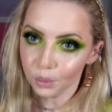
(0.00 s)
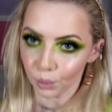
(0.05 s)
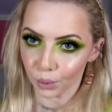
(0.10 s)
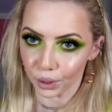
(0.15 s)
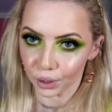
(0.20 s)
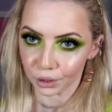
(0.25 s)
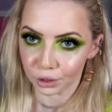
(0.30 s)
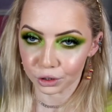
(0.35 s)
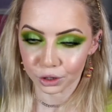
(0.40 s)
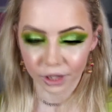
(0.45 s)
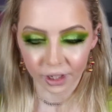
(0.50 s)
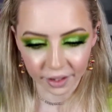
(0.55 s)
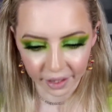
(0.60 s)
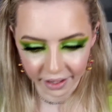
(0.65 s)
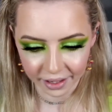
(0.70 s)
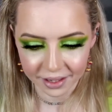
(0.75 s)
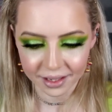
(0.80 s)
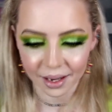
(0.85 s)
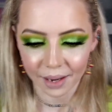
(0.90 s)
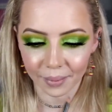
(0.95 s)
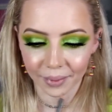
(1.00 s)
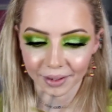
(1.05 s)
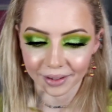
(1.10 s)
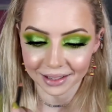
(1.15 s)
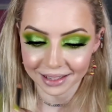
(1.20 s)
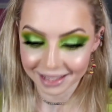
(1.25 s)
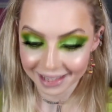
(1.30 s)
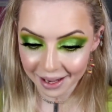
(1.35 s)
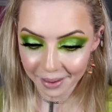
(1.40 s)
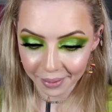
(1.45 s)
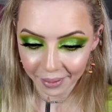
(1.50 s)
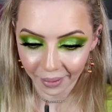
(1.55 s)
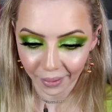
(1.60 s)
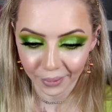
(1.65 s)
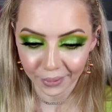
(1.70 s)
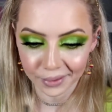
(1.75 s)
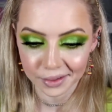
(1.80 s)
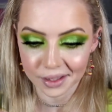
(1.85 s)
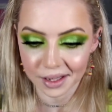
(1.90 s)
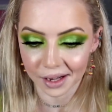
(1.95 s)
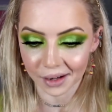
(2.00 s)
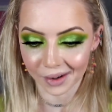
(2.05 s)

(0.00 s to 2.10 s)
We're going to try this and we're going to see how it goes.